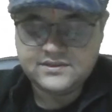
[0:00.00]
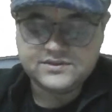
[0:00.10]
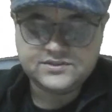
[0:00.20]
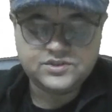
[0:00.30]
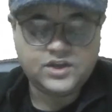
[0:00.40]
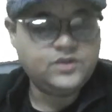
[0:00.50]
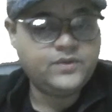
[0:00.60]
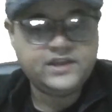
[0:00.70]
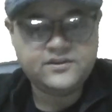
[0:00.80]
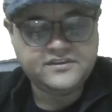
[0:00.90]
It's not
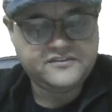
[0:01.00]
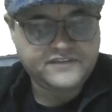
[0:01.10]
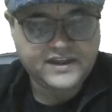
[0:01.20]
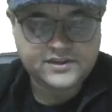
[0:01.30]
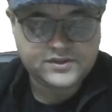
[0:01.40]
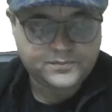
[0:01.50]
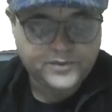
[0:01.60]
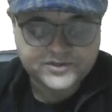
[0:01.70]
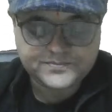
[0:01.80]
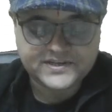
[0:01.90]
going to affect your
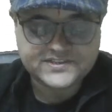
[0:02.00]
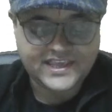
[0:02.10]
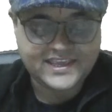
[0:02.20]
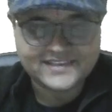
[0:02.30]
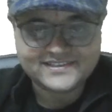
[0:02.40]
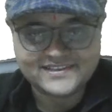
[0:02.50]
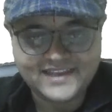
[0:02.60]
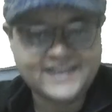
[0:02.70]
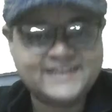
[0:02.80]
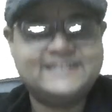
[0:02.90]
prospects, I guess,
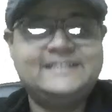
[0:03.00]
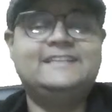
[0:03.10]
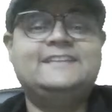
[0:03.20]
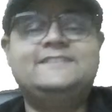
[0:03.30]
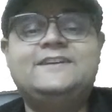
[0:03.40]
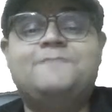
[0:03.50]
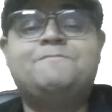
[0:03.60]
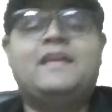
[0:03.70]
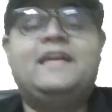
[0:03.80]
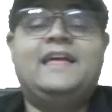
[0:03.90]
right? So
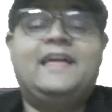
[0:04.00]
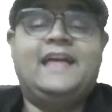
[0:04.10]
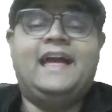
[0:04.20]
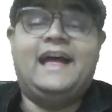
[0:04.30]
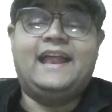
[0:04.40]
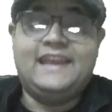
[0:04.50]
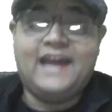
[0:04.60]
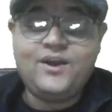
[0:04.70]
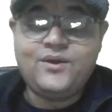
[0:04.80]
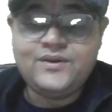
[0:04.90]

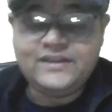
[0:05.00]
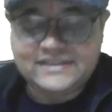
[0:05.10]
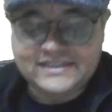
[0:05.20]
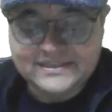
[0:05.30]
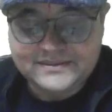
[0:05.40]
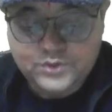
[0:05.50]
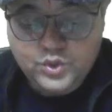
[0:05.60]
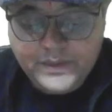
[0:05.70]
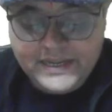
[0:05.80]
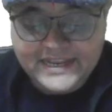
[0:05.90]
now, who
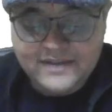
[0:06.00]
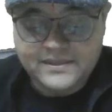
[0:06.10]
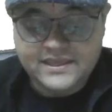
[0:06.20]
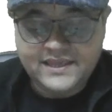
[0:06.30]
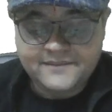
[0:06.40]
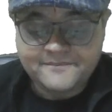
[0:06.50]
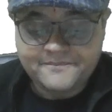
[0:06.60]
will tell me?